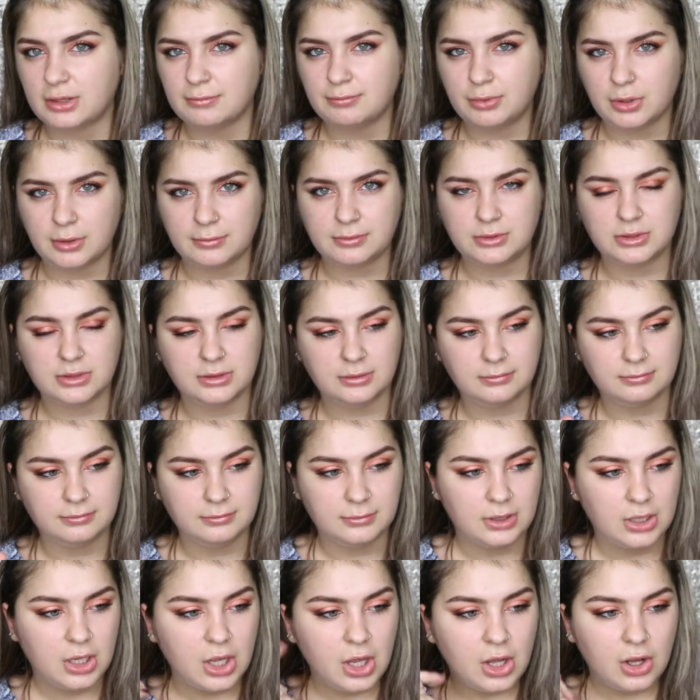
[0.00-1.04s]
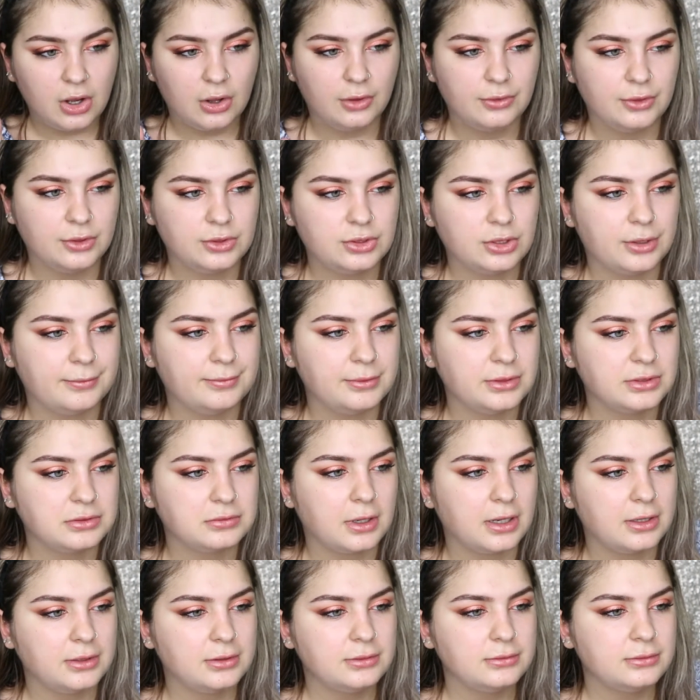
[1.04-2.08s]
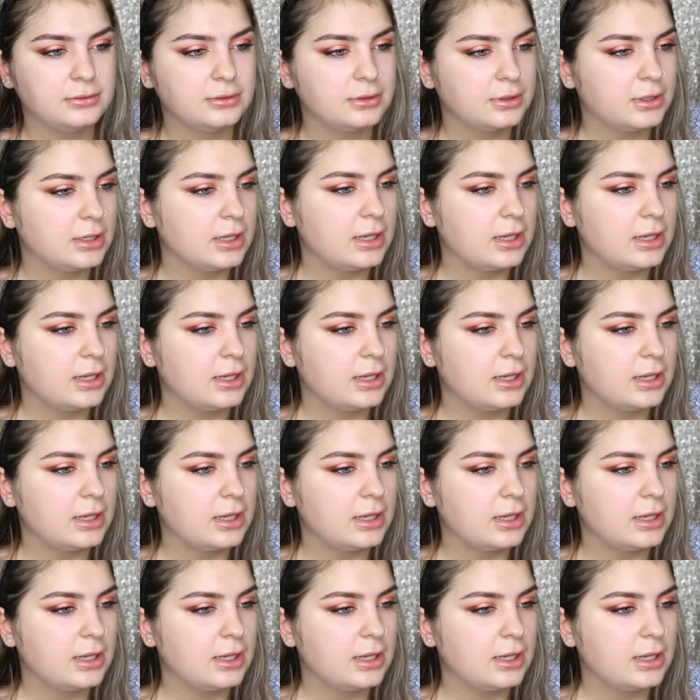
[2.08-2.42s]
and pop some on the top as well.